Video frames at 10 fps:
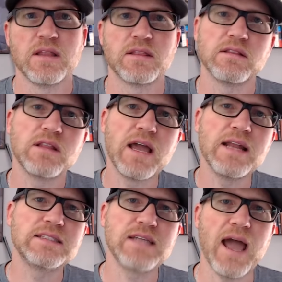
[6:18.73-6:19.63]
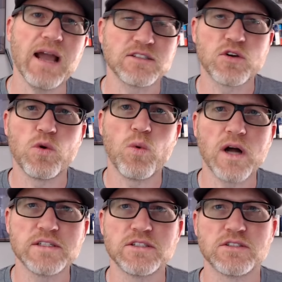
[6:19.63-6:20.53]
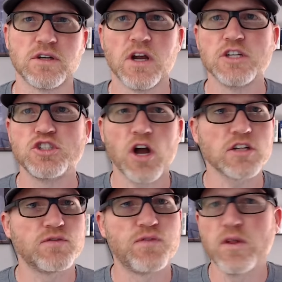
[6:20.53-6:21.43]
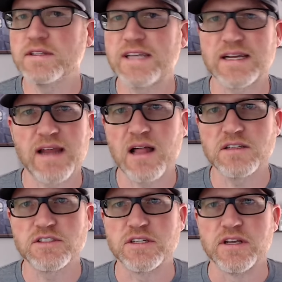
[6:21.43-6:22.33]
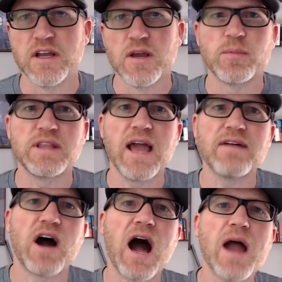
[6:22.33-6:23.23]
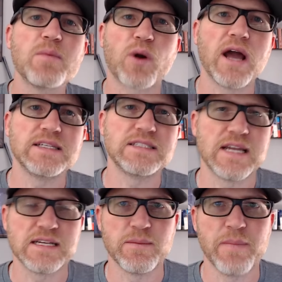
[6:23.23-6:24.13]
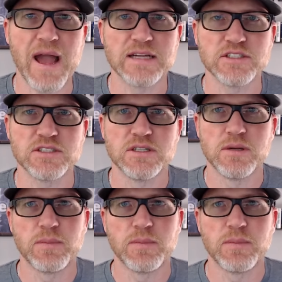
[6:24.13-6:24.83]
The latest tactical watches are chock full of technology, but they have a high price tag to match.